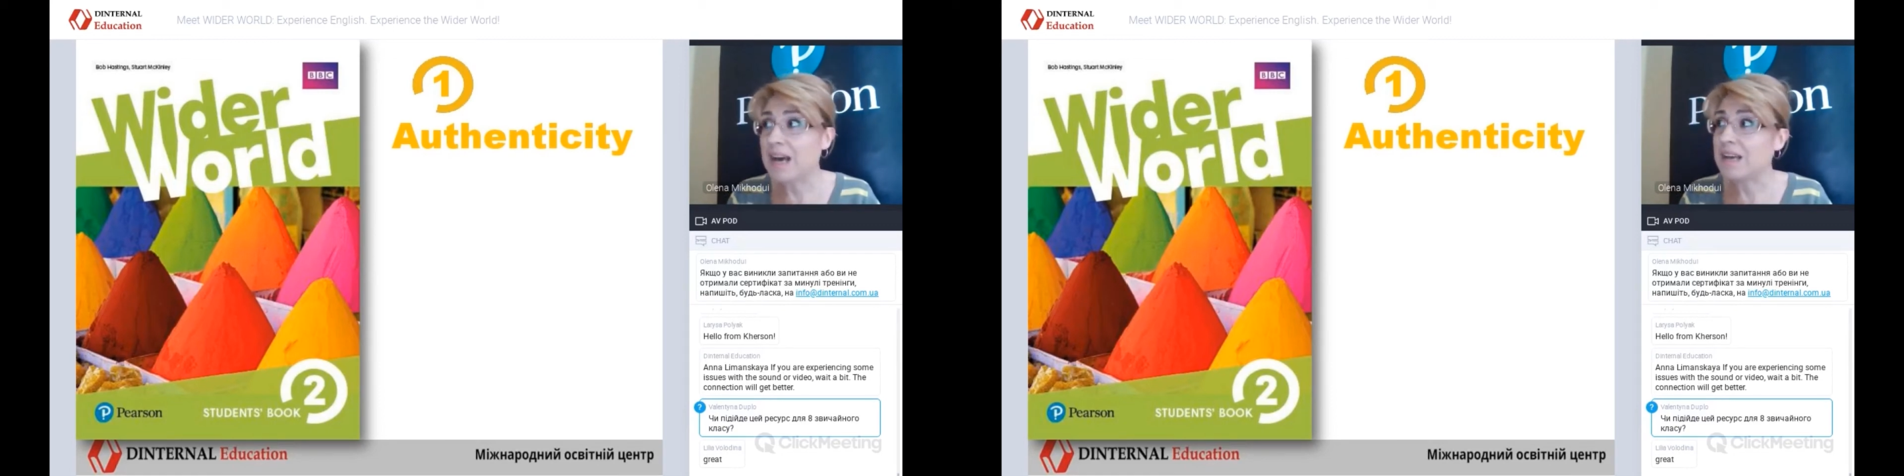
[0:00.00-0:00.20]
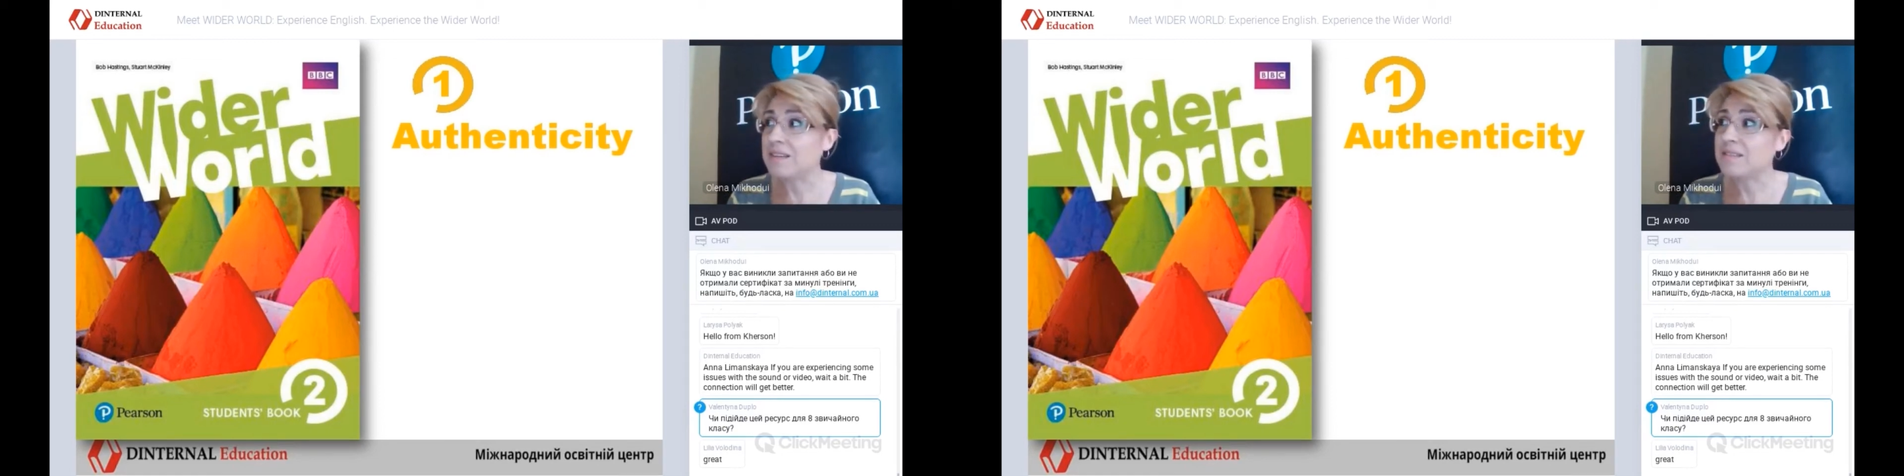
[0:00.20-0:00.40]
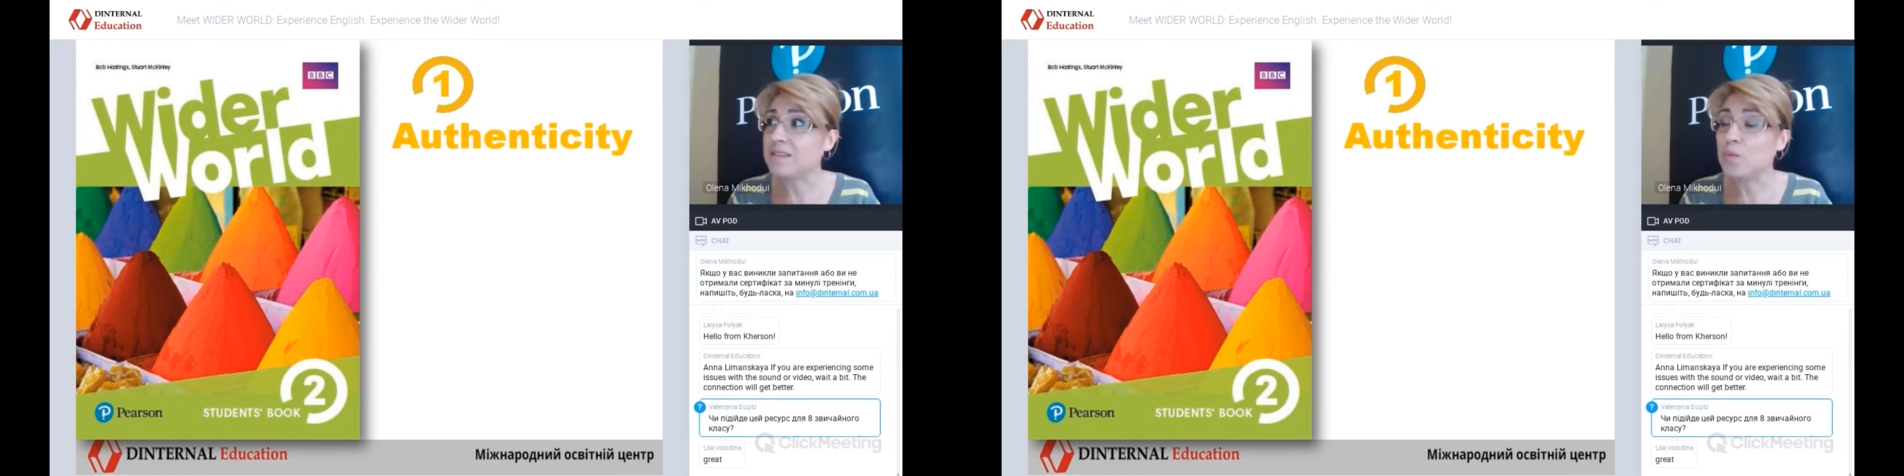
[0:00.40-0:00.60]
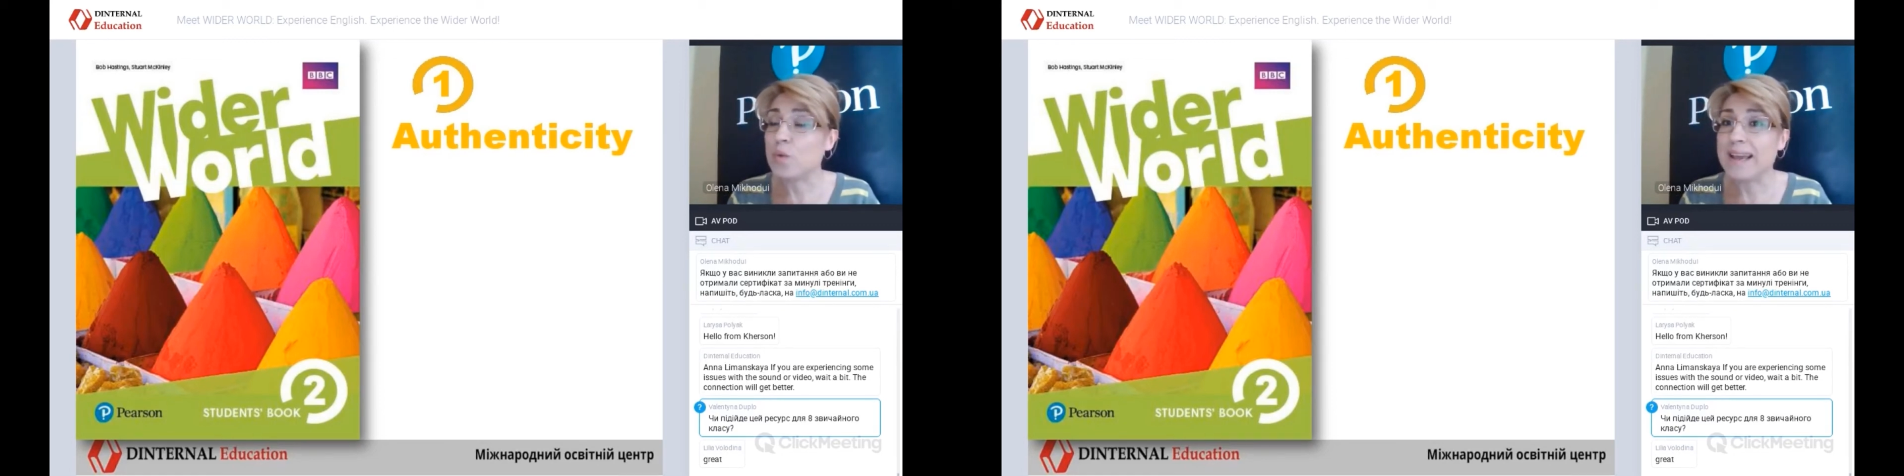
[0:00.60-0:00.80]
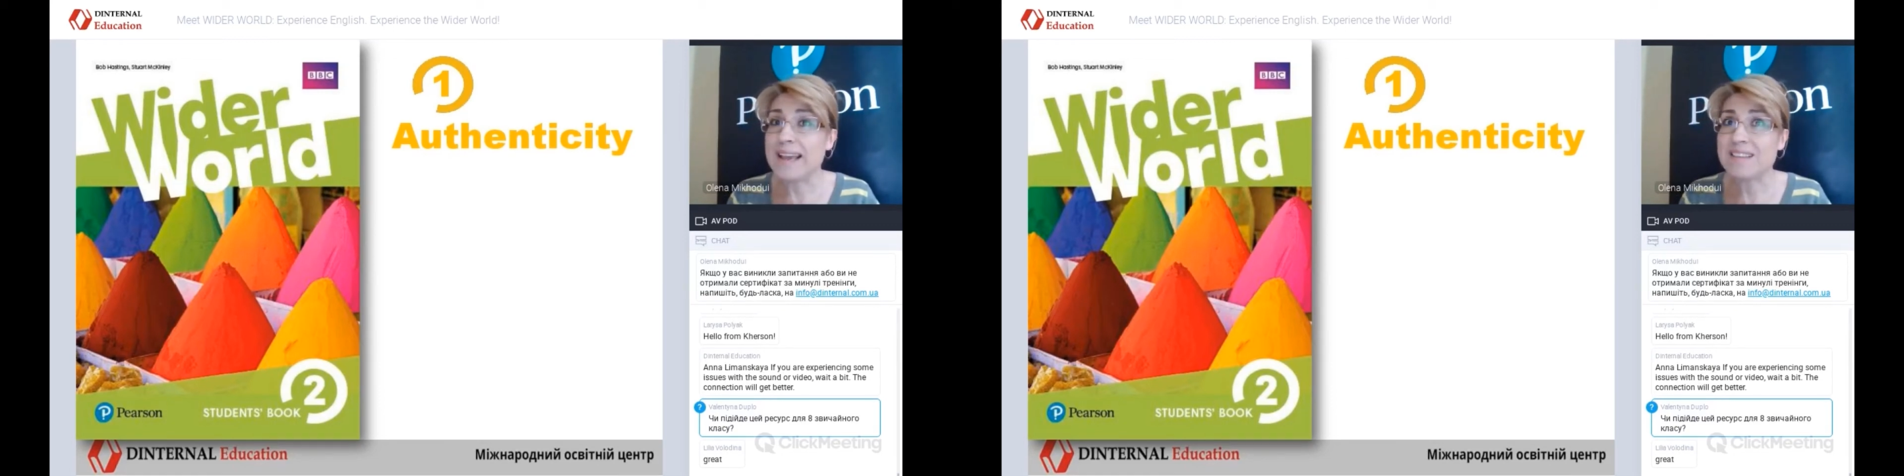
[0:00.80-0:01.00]
the
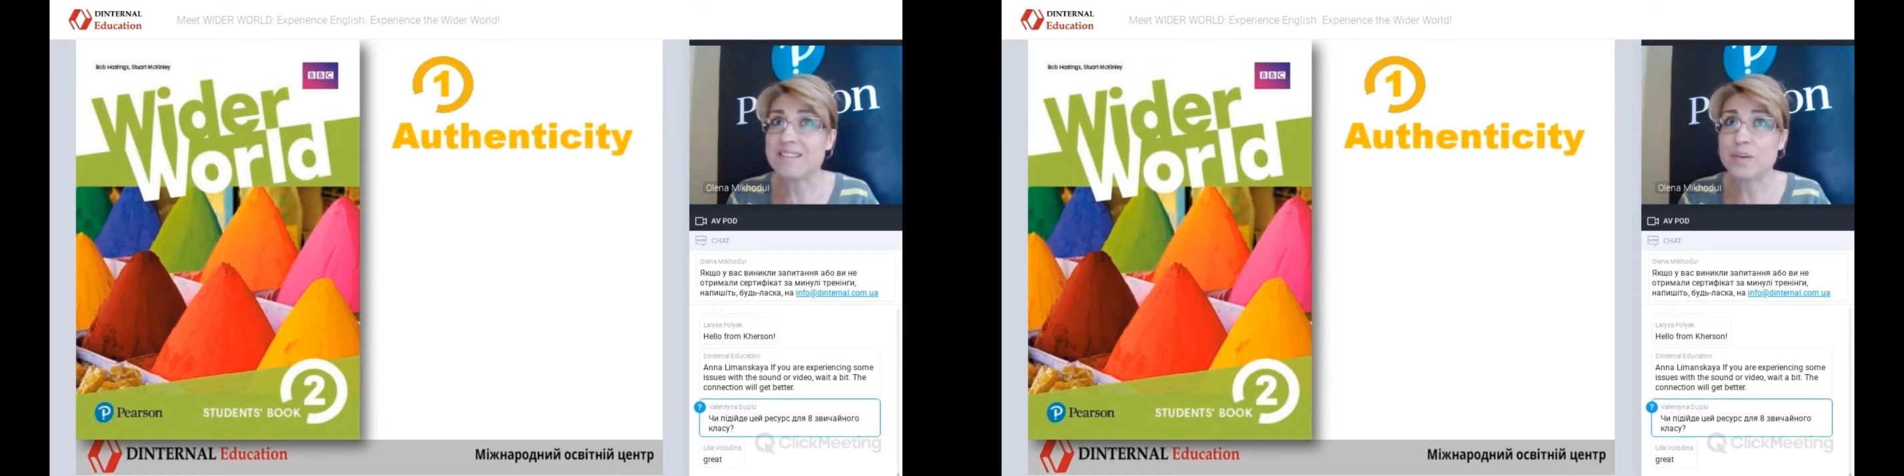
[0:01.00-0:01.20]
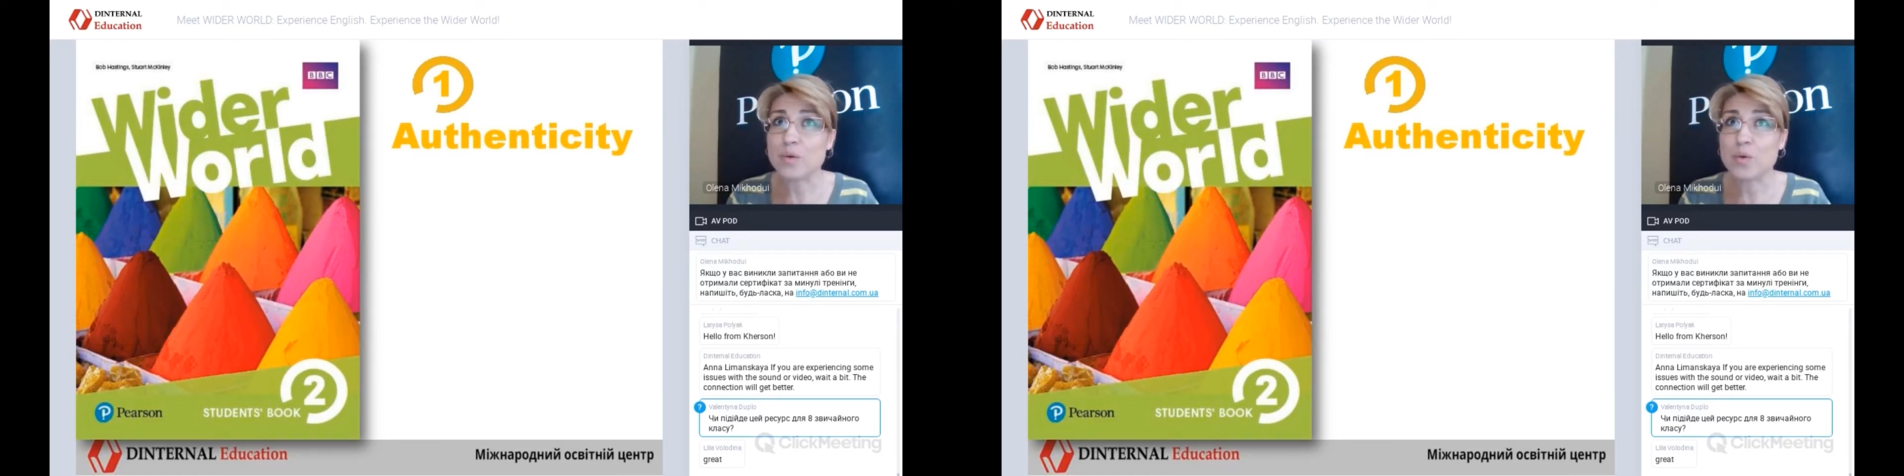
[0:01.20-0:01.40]
way the